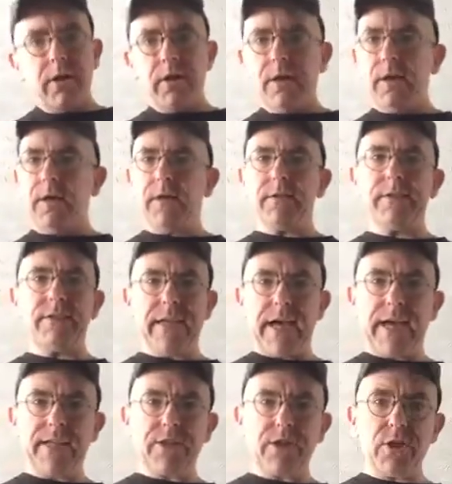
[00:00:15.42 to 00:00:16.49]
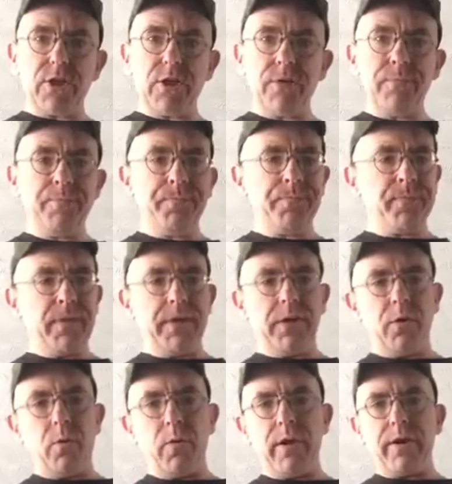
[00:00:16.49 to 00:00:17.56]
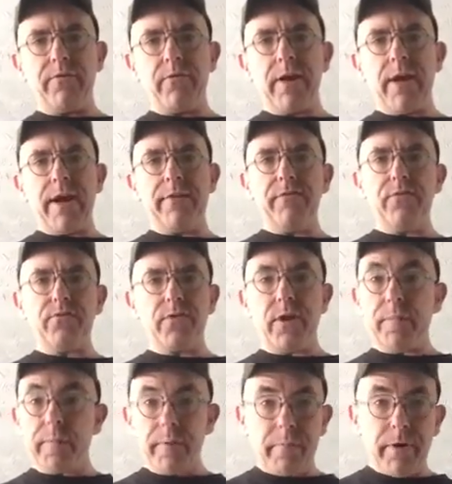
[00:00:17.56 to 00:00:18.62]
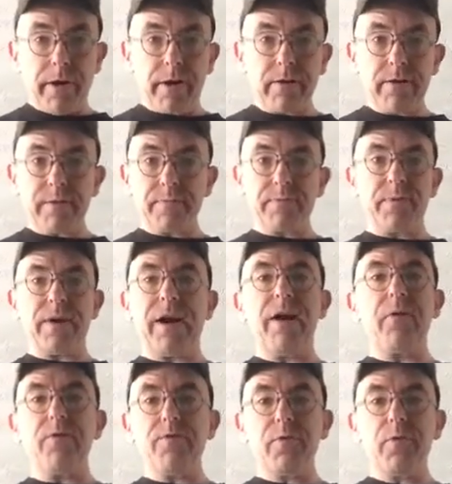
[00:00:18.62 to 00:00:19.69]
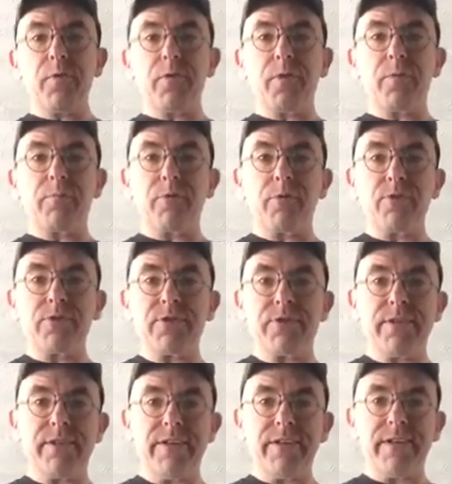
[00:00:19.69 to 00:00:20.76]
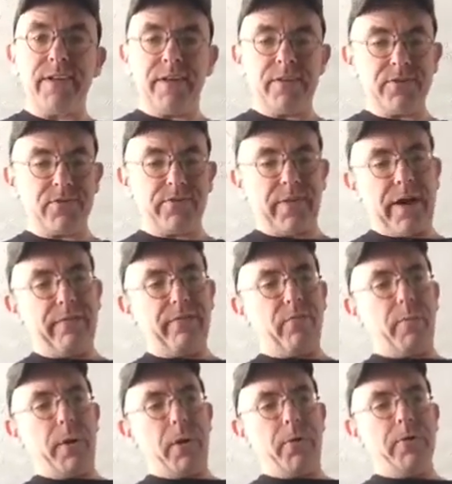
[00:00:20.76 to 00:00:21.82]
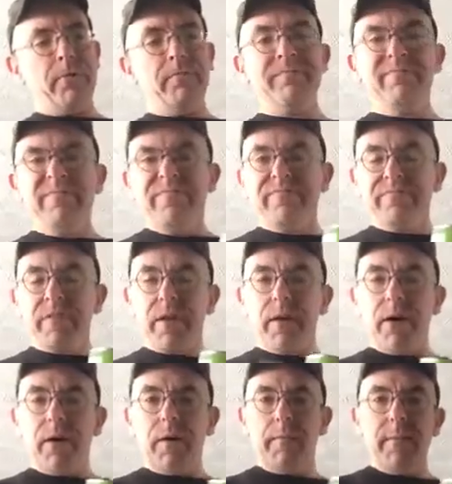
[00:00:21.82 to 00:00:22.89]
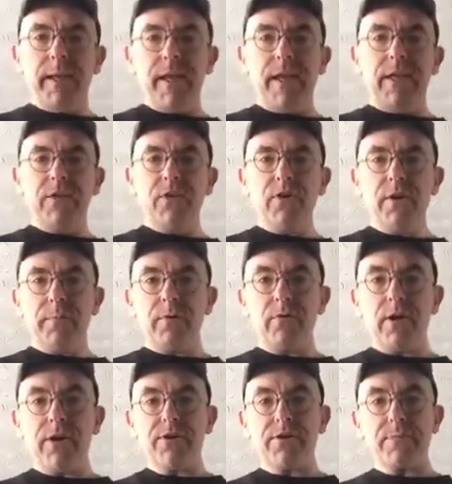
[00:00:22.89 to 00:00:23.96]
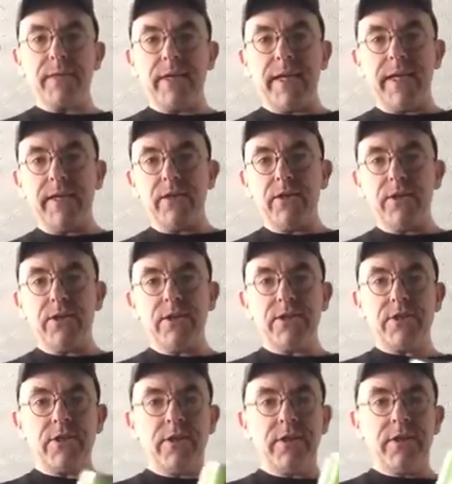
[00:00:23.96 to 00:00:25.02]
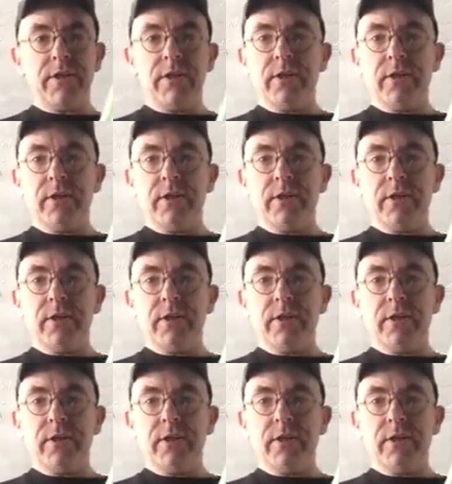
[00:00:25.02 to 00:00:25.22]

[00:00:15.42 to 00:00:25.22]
disaster, whatever have you, zombie apocalypse, however you want to approach the survival mode, and you come across some canned goods.